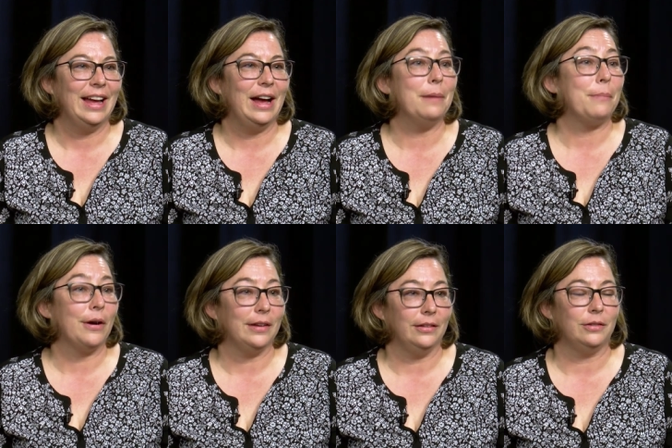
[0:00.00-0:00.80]
um,
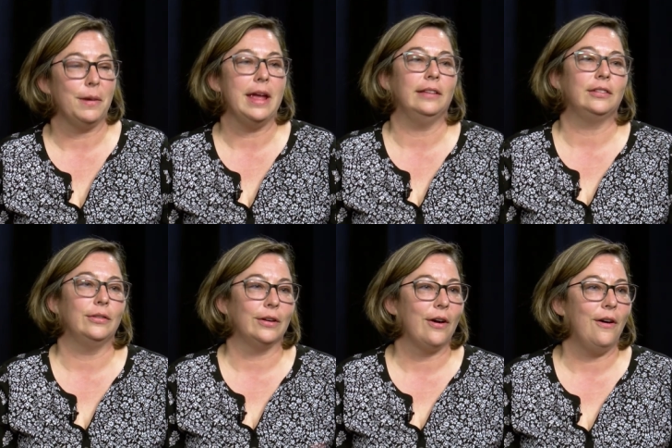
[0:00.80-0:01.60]
participate.
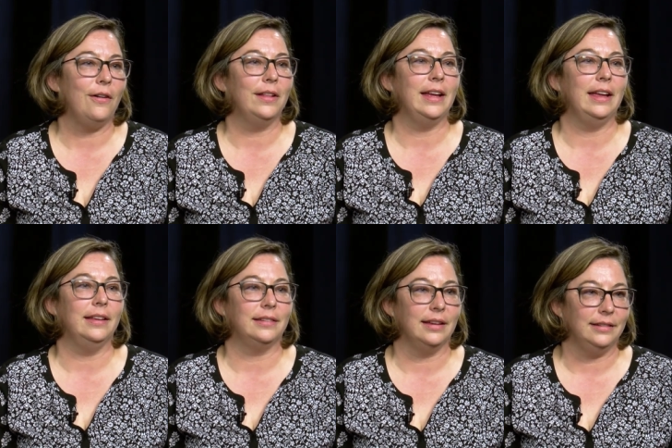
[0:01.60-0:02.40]
So the call
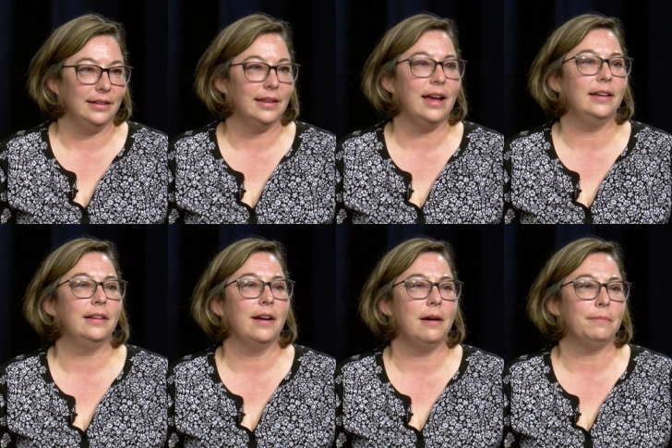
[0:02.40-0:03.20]
is a design
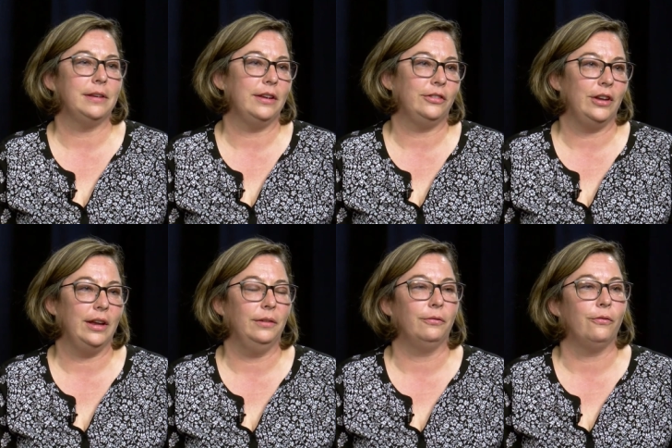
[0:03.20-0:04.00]

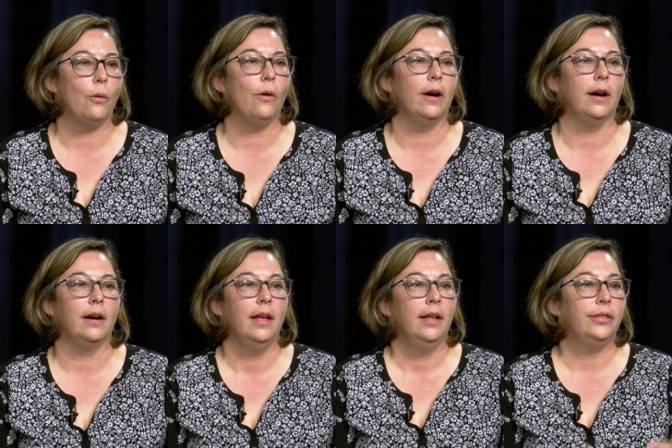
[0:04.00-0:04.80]
competition
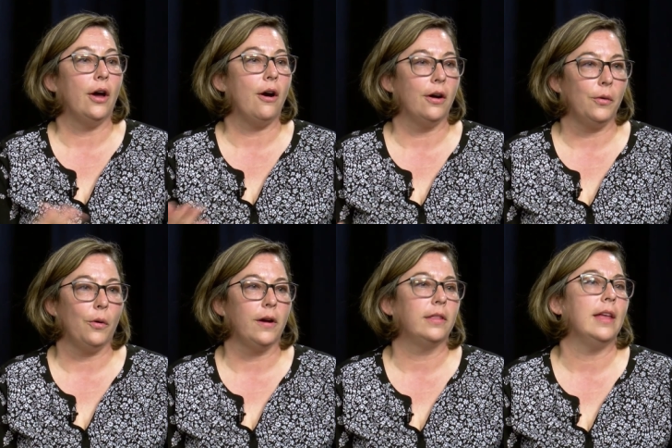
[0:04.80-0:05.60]
for the
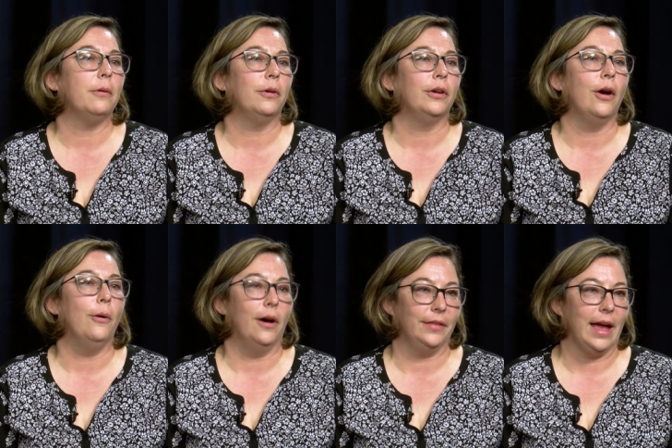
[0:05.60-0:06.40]
artwork that will
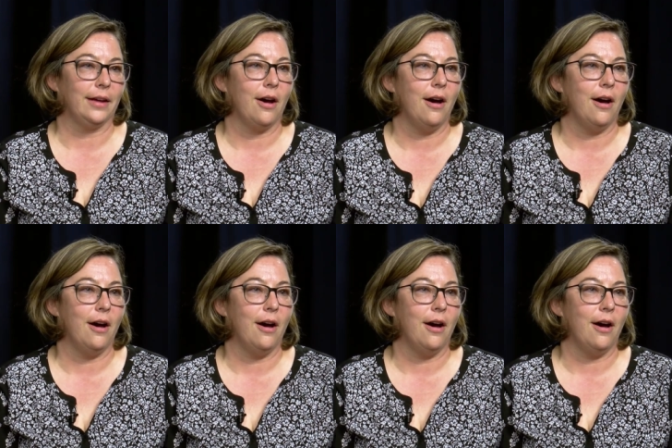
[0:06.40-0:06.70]
go on that